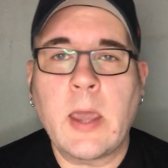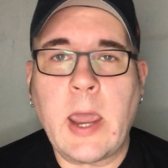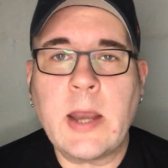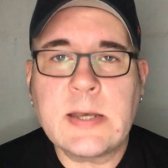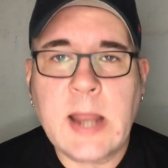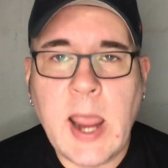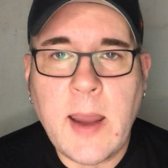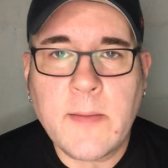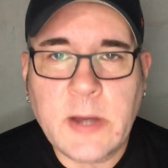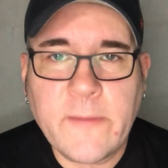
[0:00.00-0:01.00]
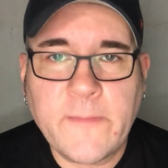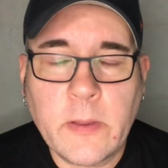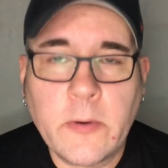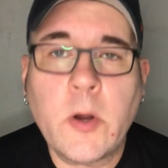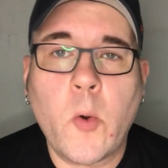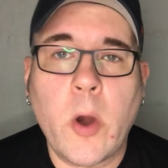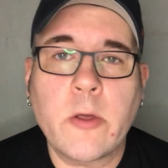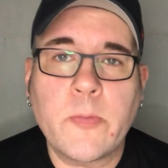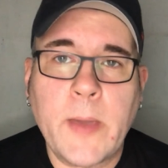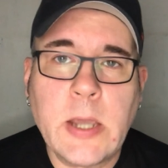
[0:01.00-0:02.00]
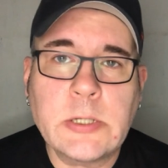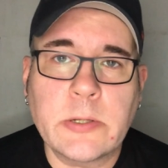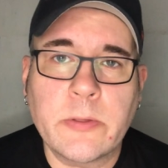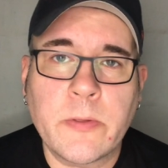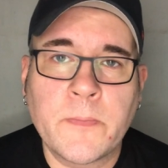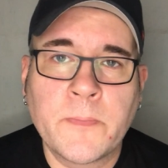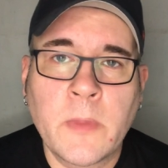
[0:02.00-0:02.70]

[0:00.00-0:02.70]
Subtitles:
and time definitely requires patience.